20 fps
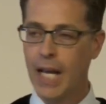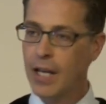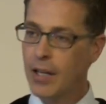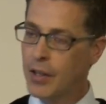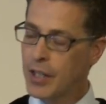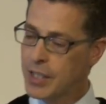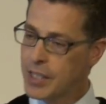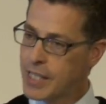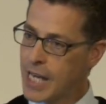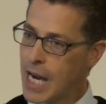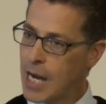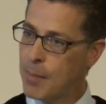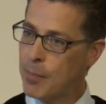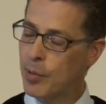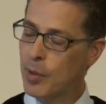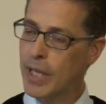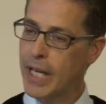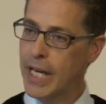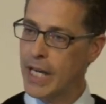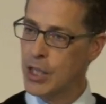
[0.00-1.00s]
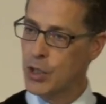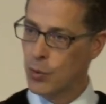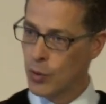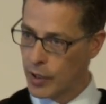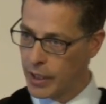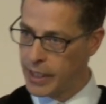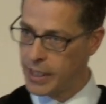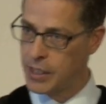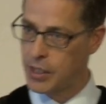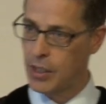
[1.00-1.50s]
and at the same place
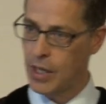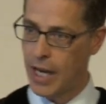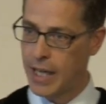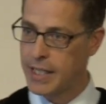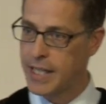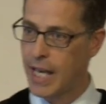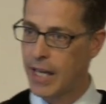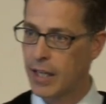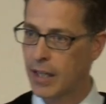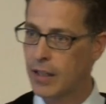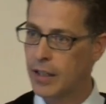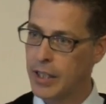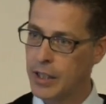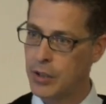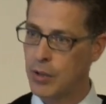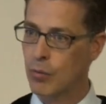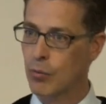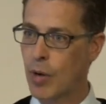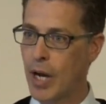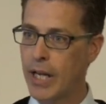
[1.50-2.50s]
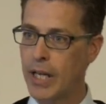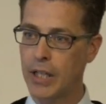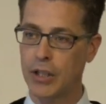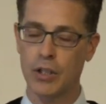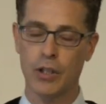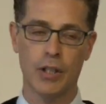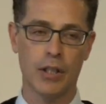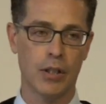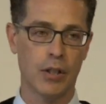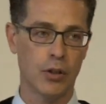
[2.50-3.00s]
where he's identically writing
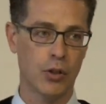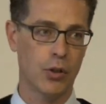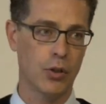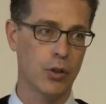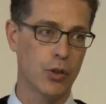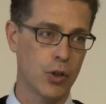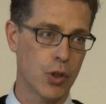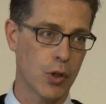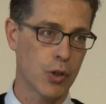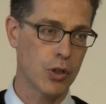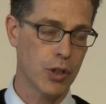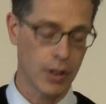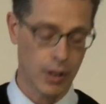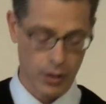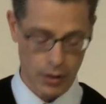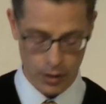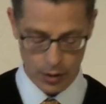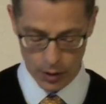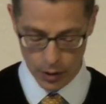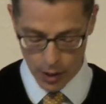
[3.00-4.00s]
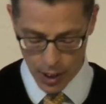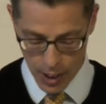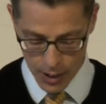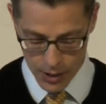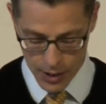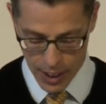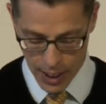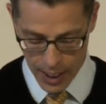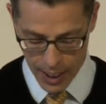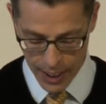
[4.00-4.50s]
to the church in
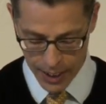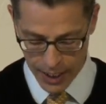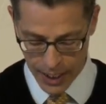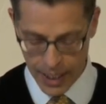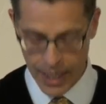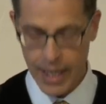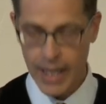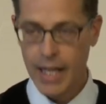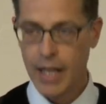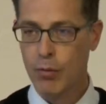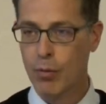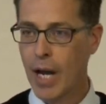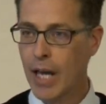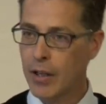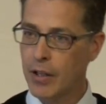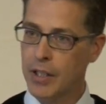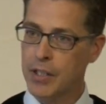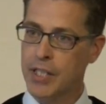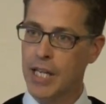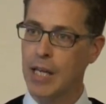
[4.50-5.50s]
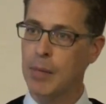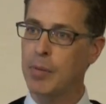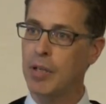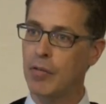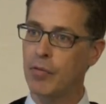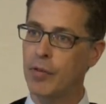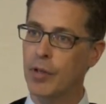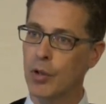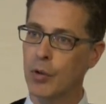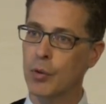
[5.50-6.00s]
Colossae, rather than say,
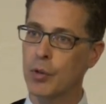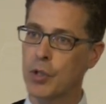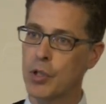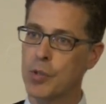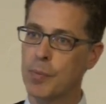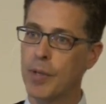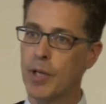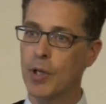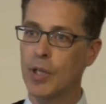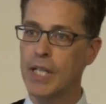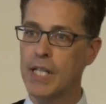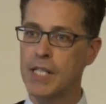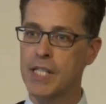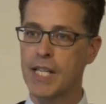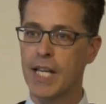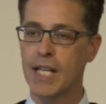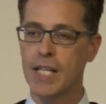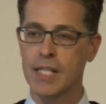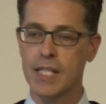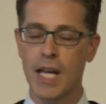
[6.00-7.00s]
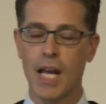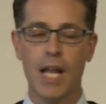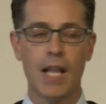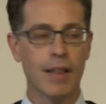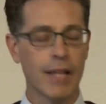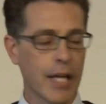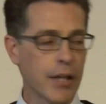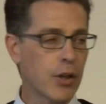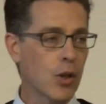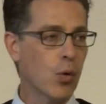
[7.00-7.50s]
be filled with the Spirit, he says,
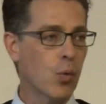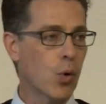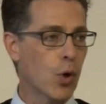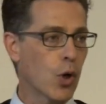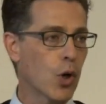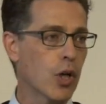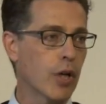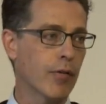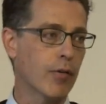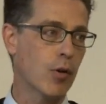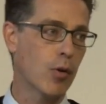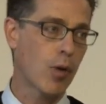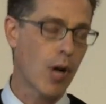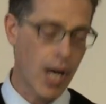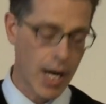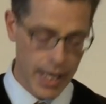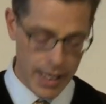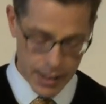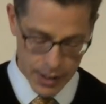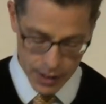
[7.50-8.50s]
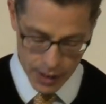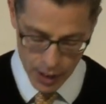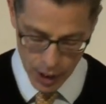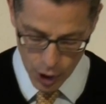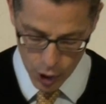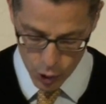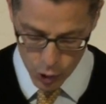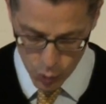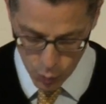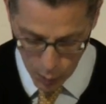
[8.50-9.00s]
let the word of Christ
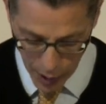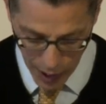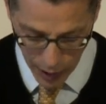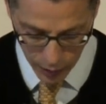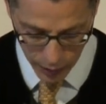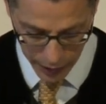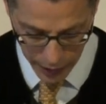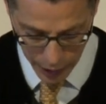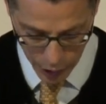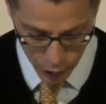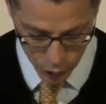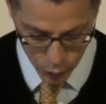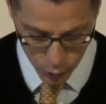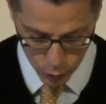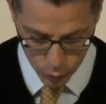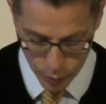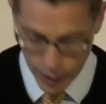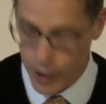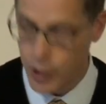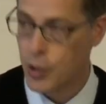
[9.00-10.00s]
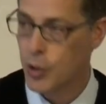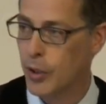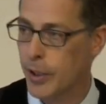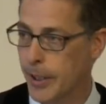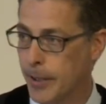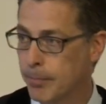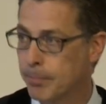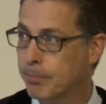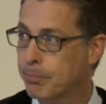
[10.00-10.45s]
dwell in you richly.